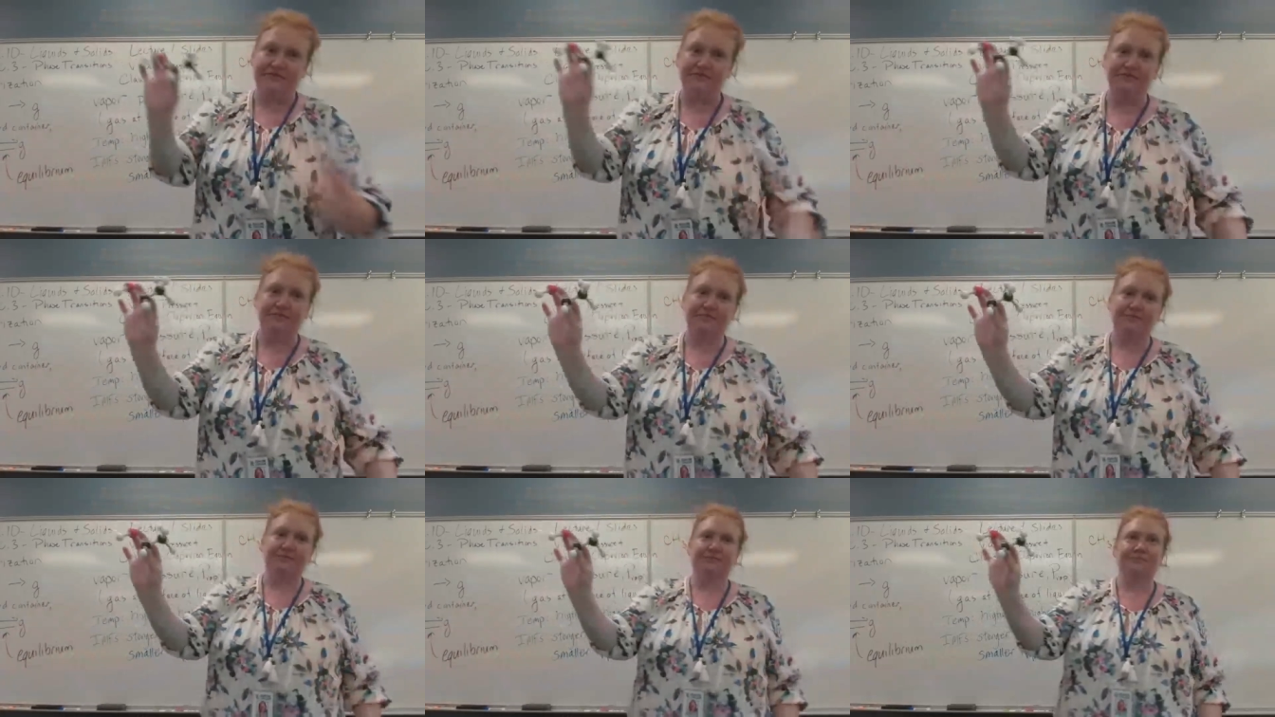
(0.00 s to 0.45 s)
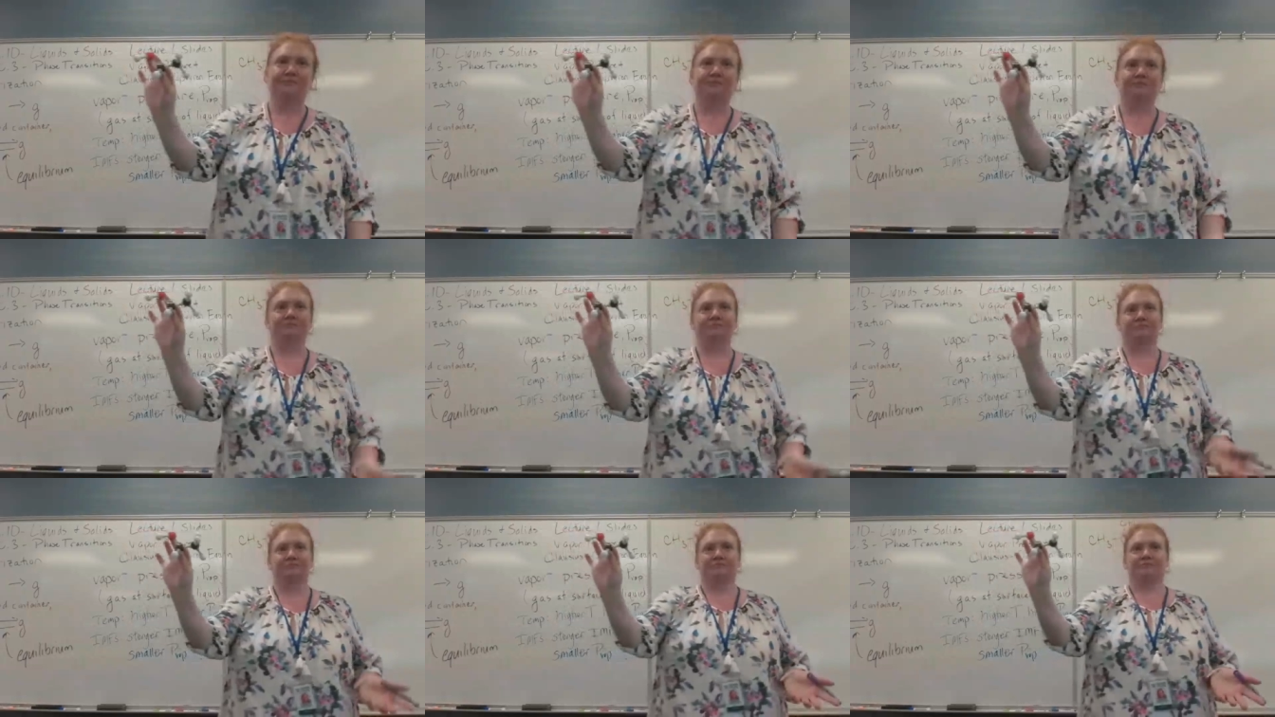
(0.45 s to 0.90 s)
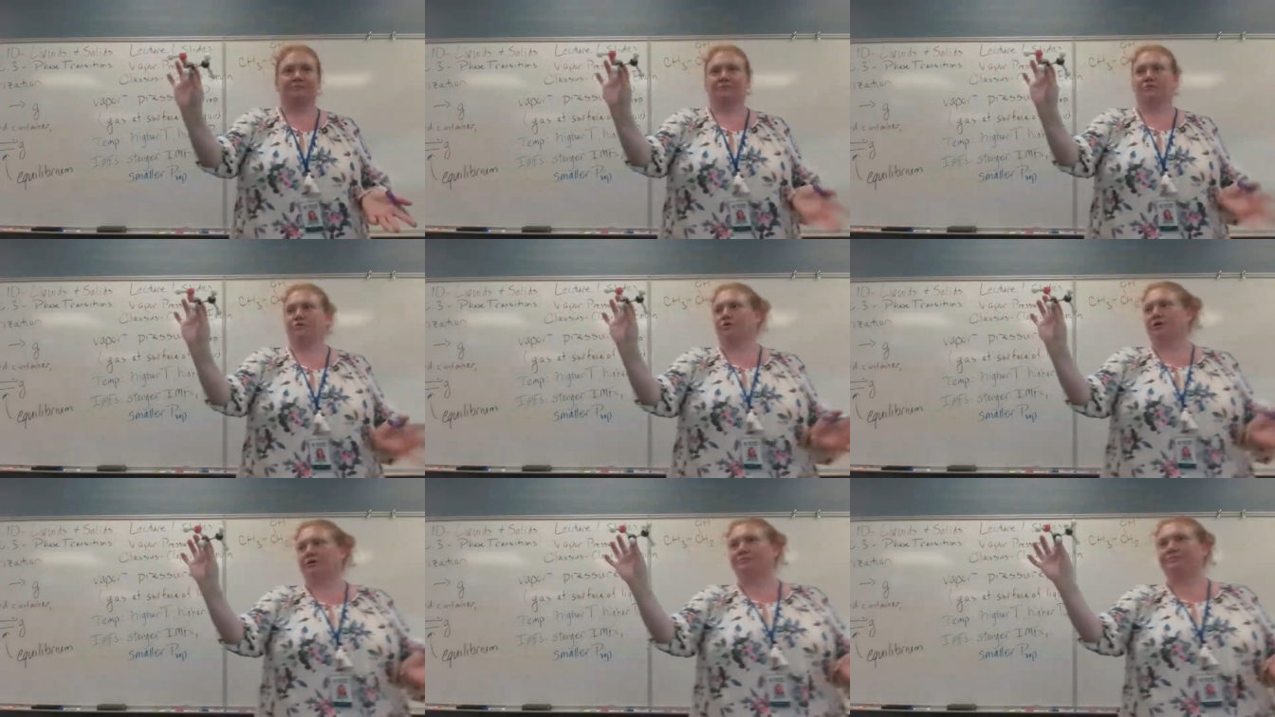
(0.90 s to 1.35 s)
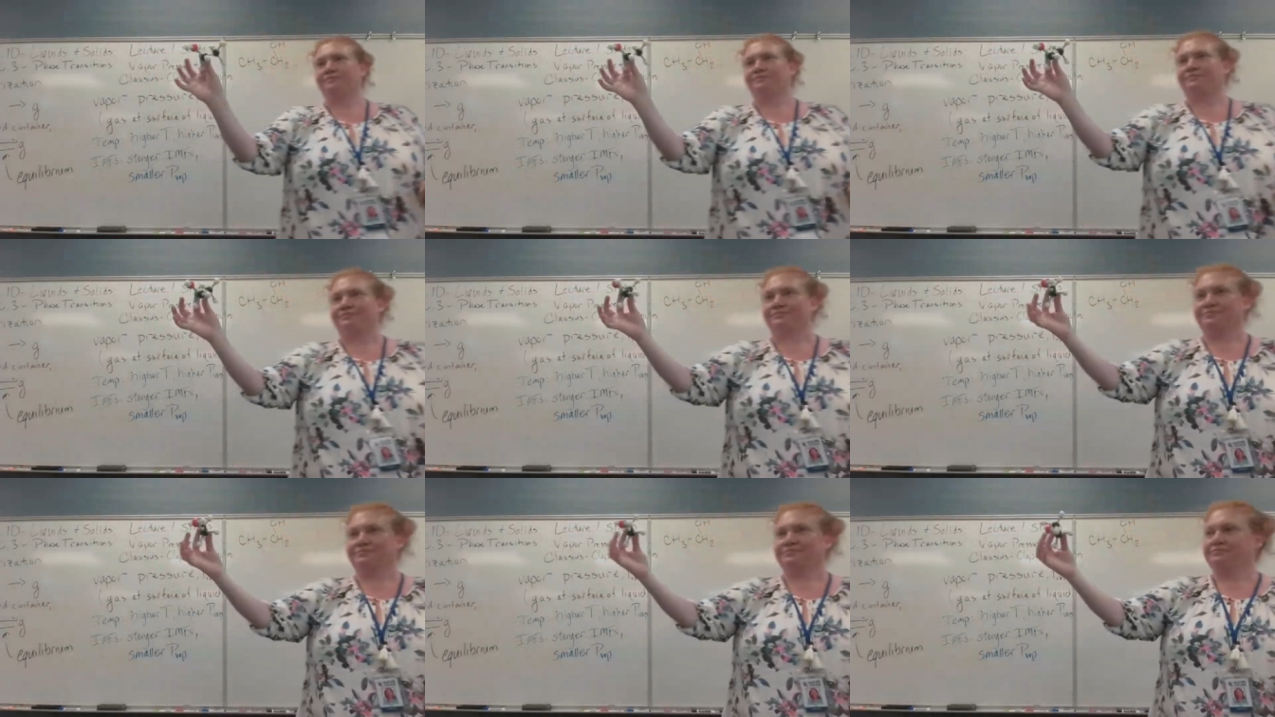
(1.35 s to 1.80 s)
looks like this.
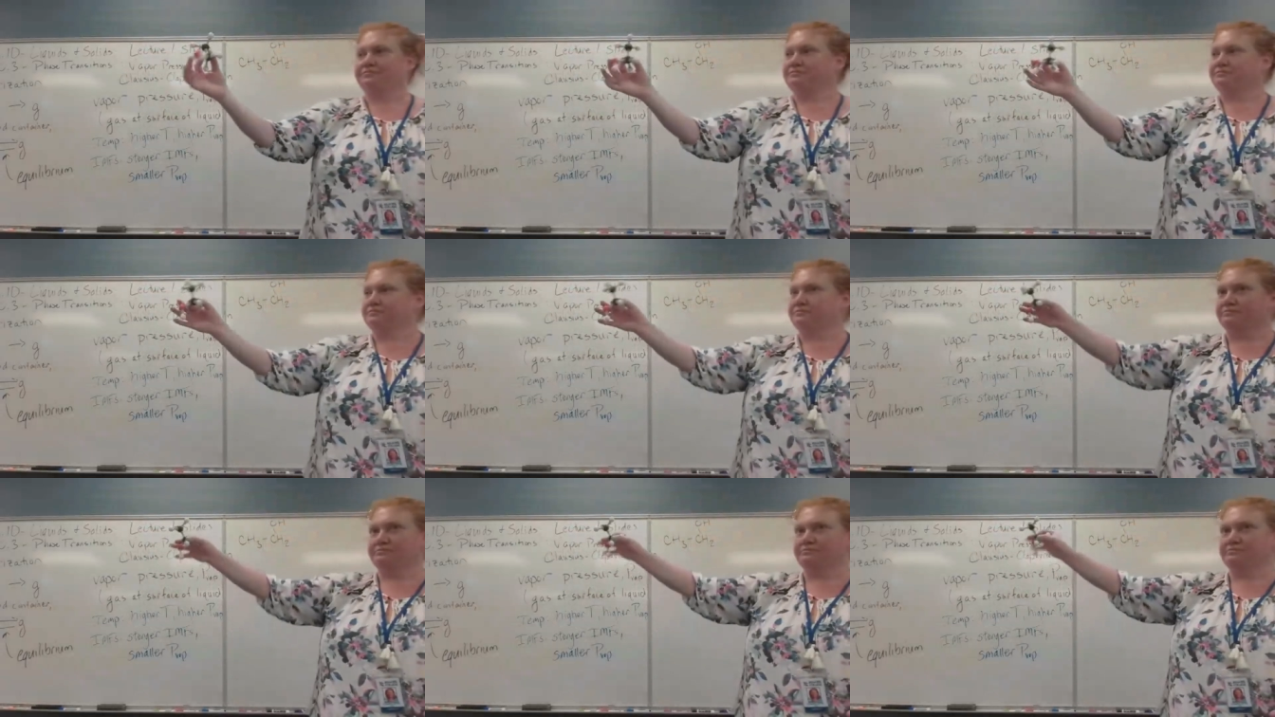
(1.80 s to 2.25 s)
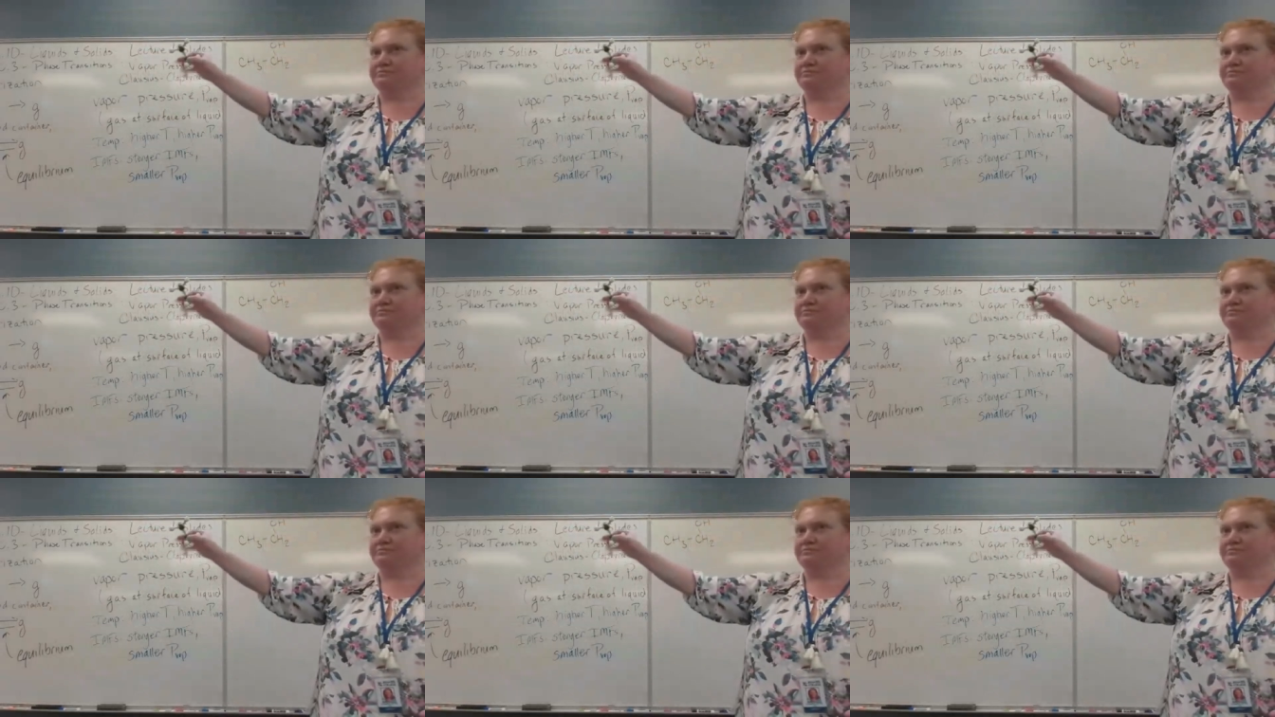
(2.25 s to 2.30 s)
Okay.